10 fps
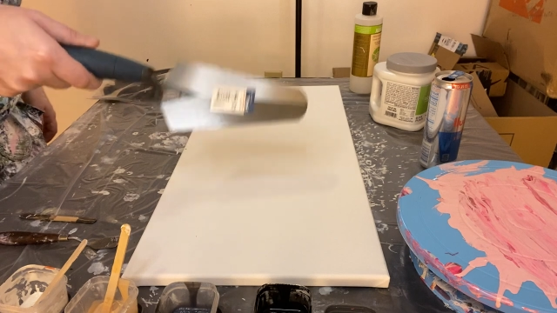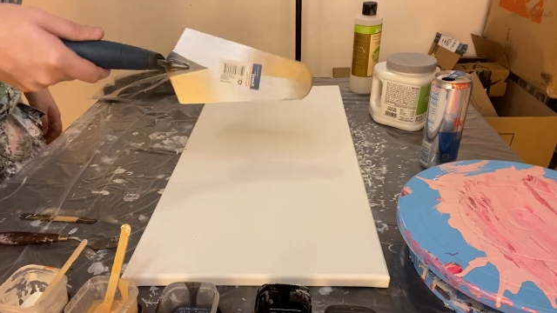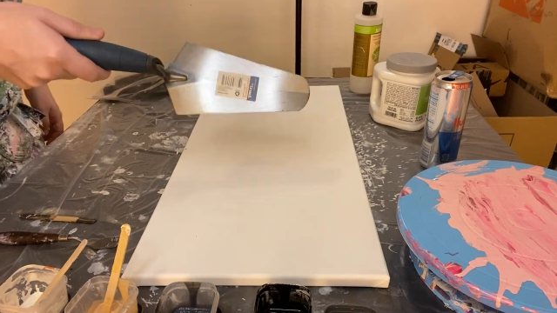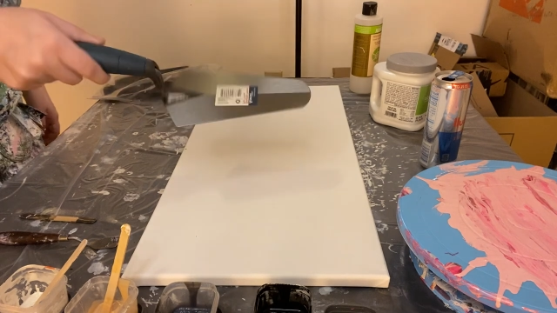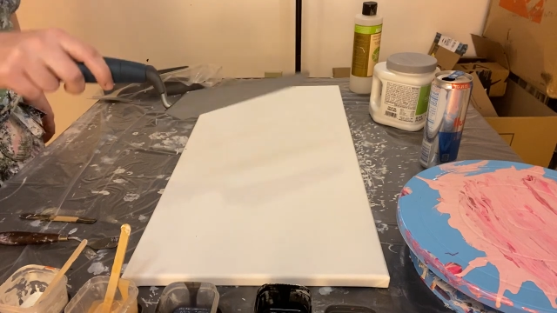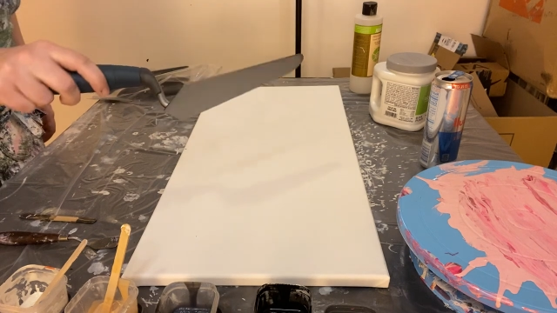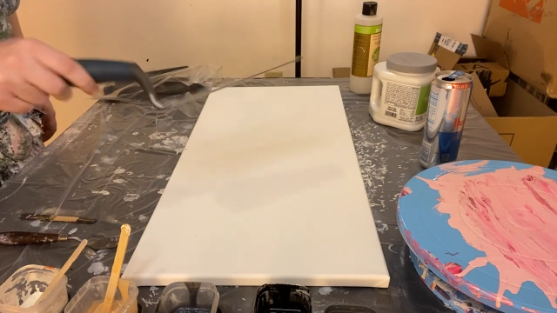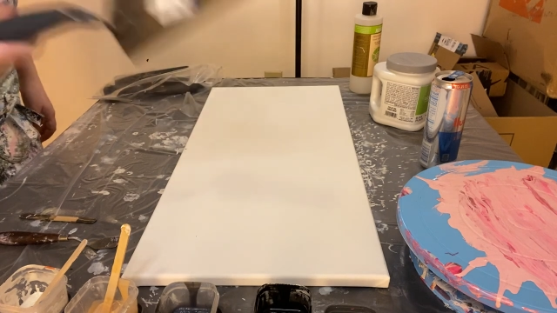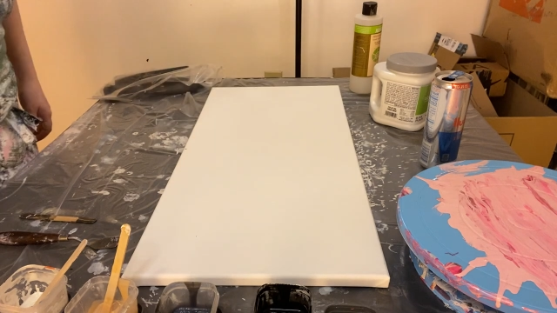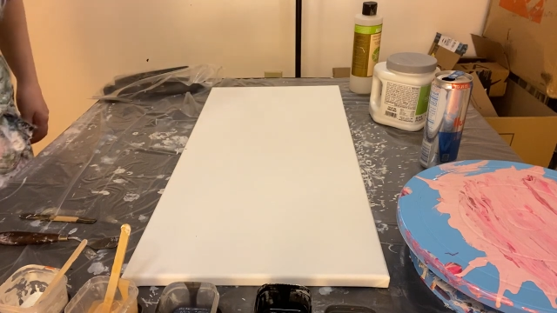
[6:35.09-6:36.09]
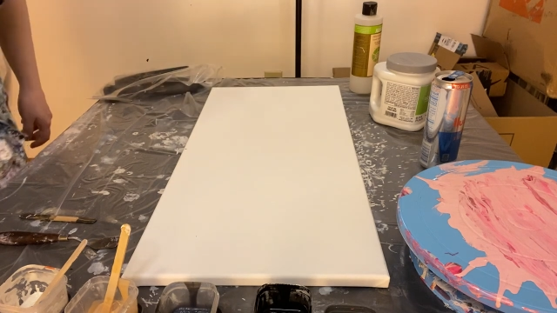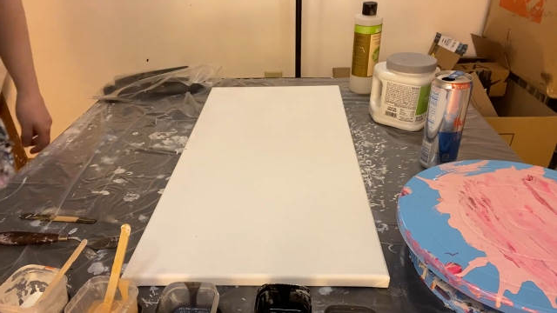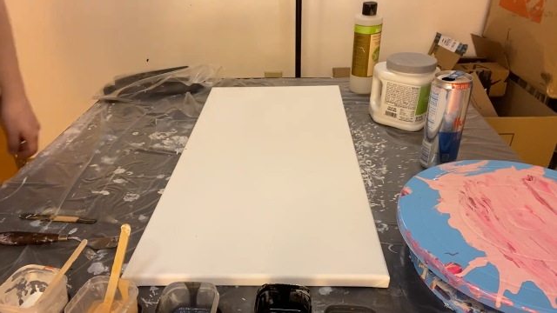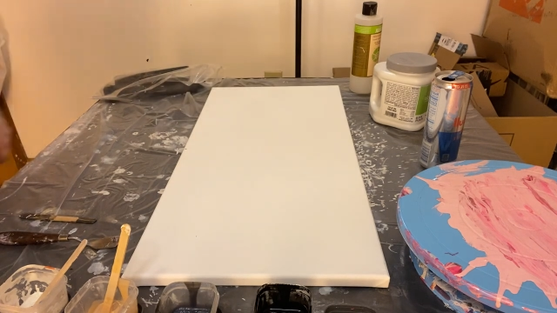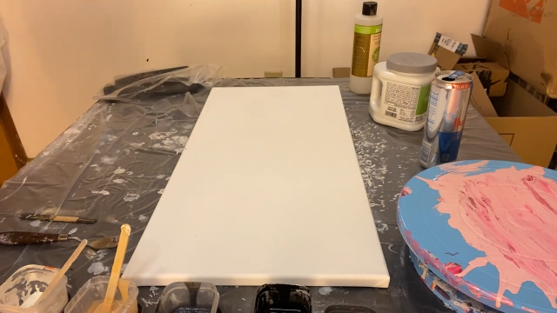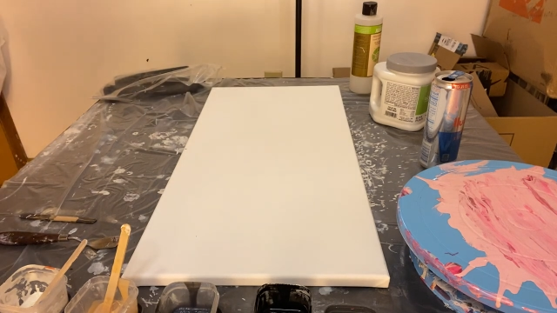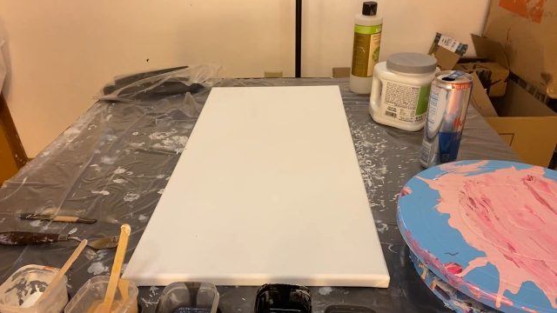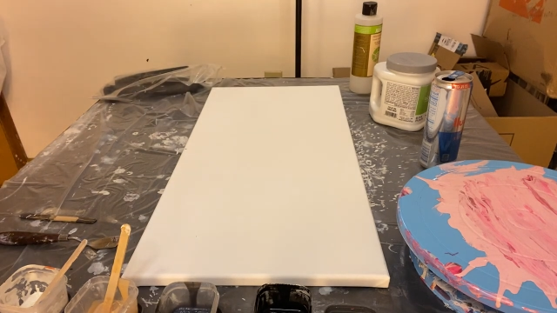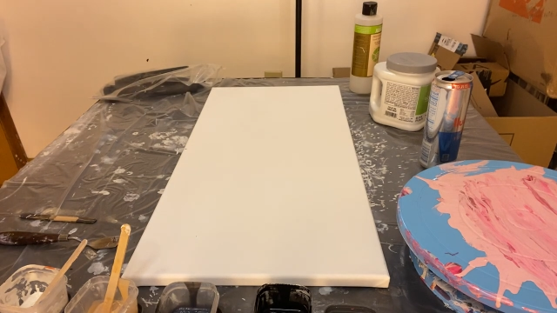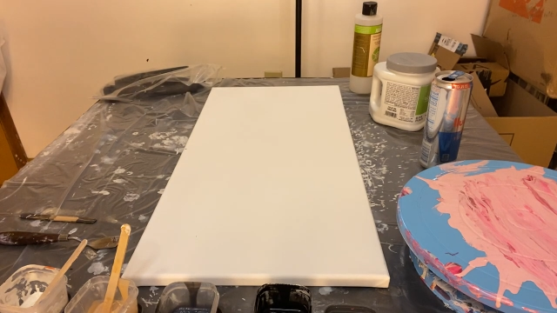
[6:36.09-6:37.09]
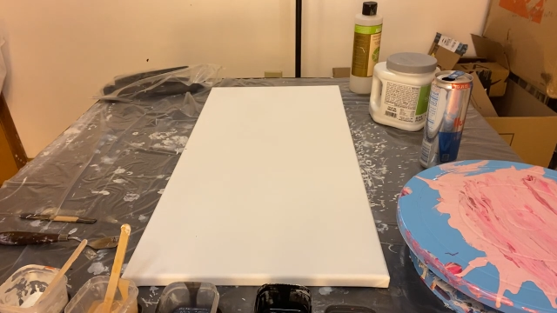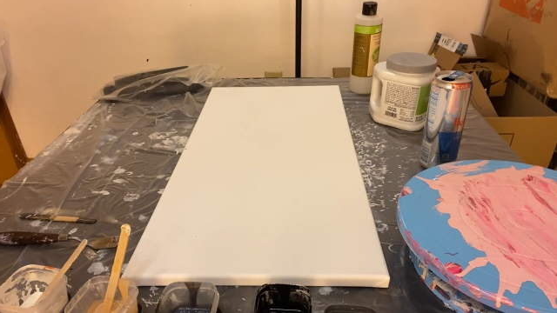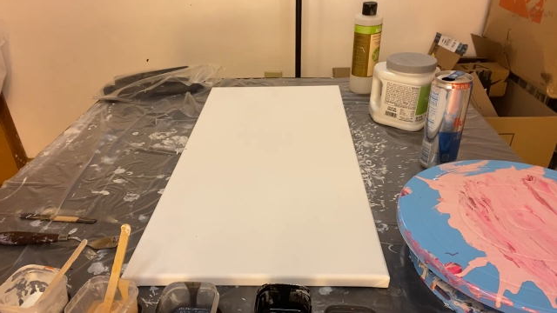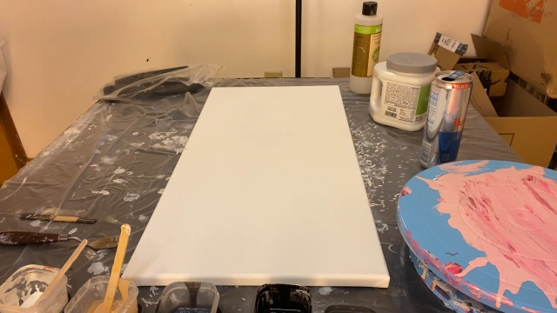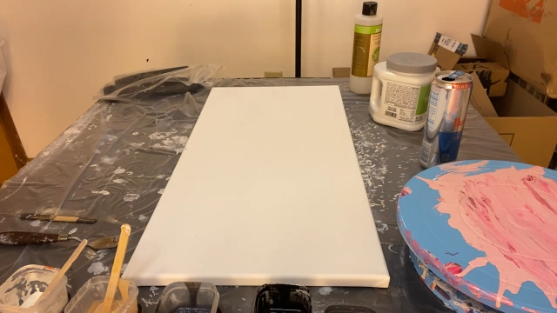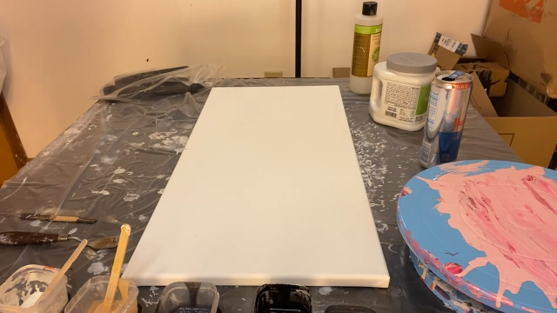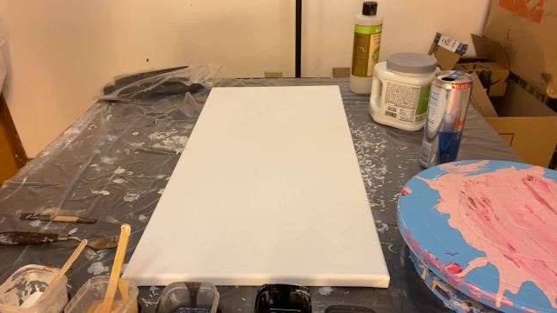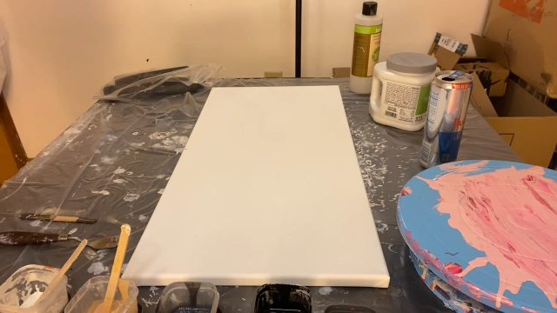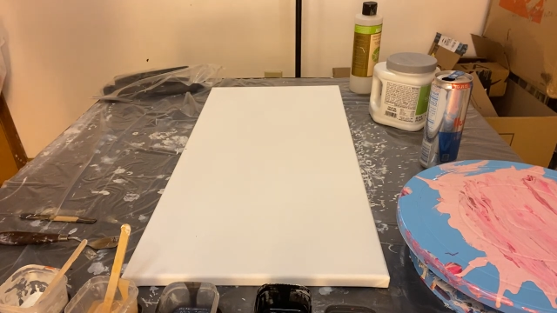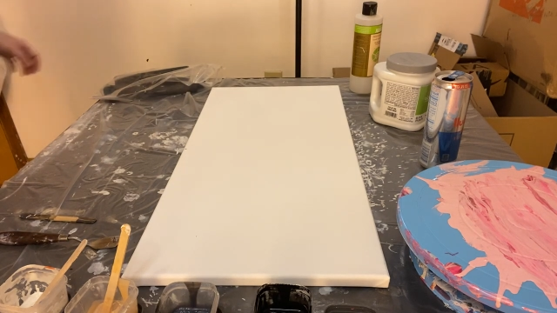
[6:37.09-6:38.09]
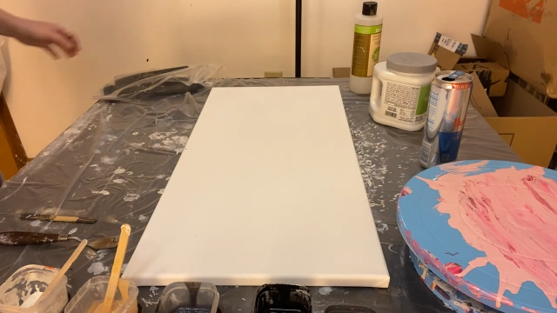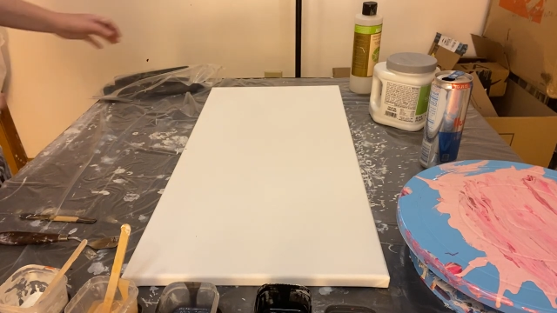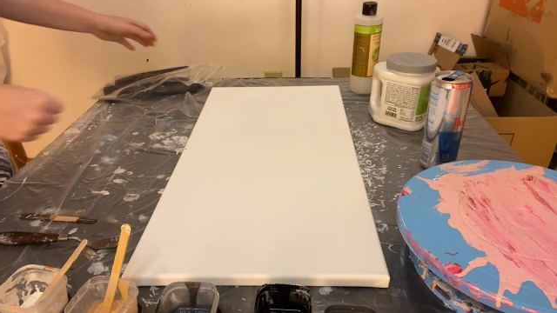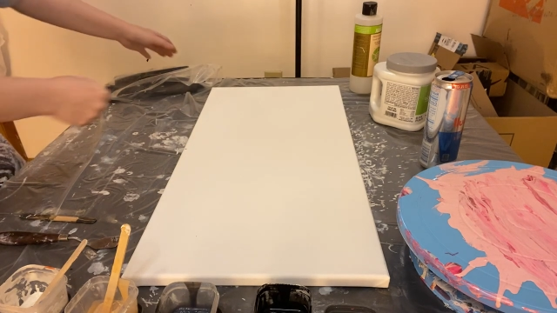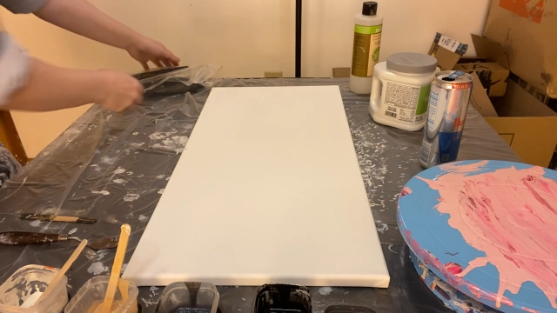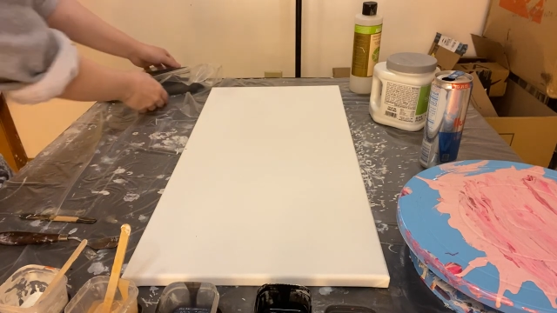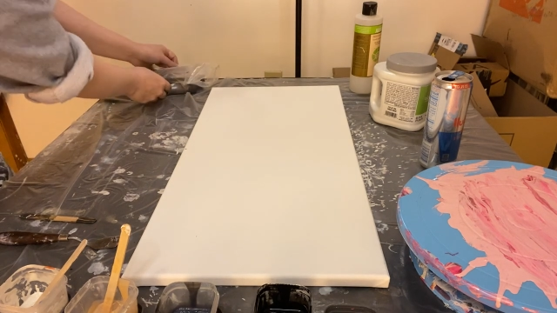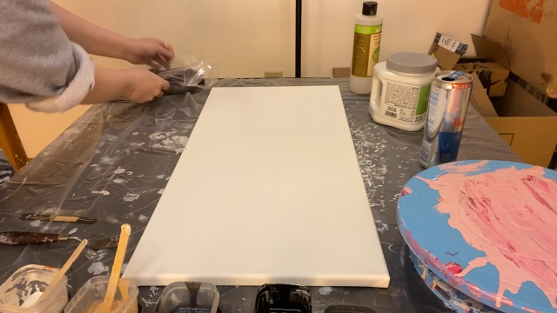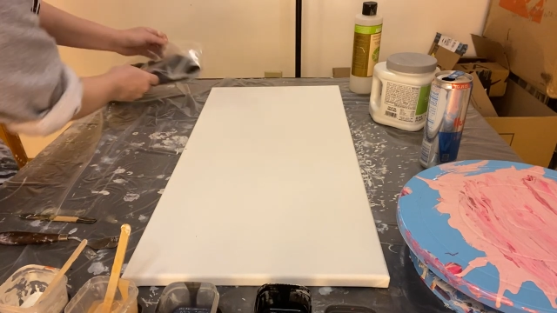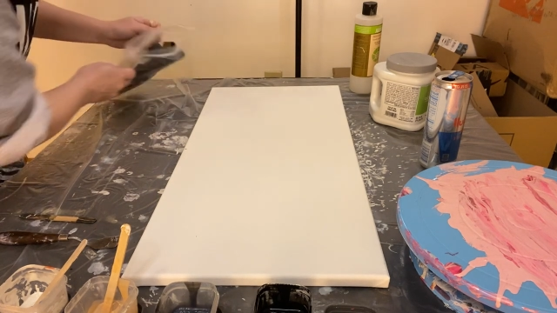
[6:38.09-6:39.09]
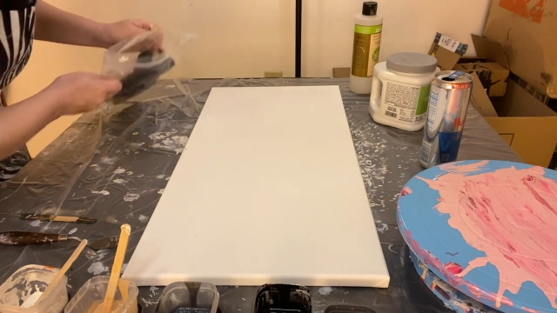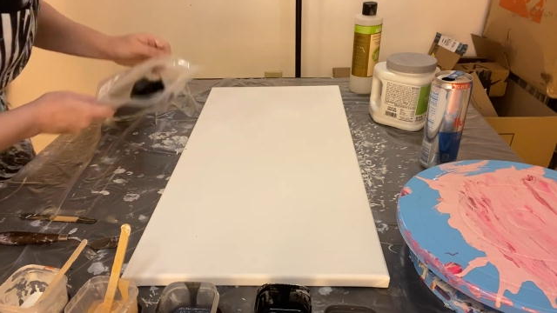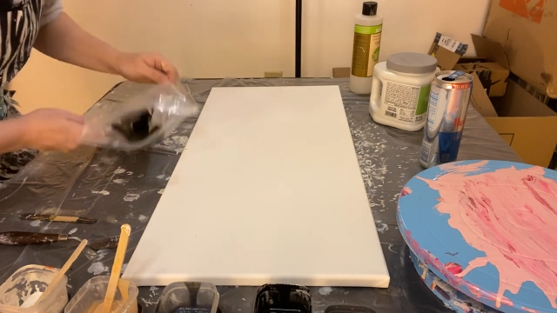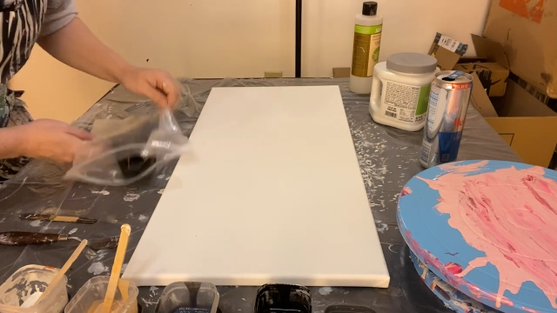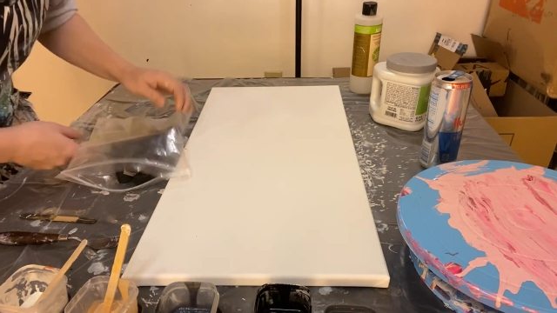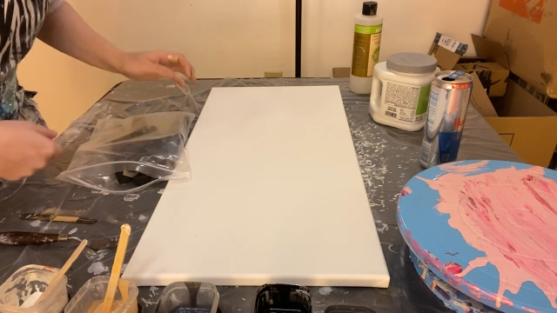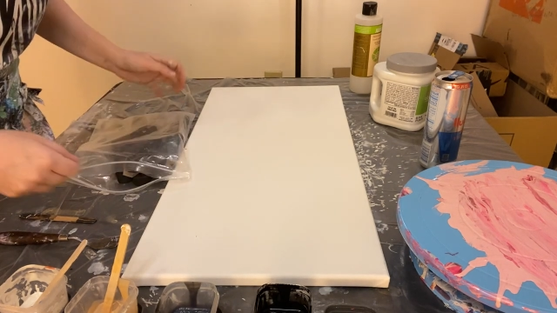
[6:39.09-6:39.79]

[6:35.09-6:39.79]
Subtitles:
[unreadable: no face in view]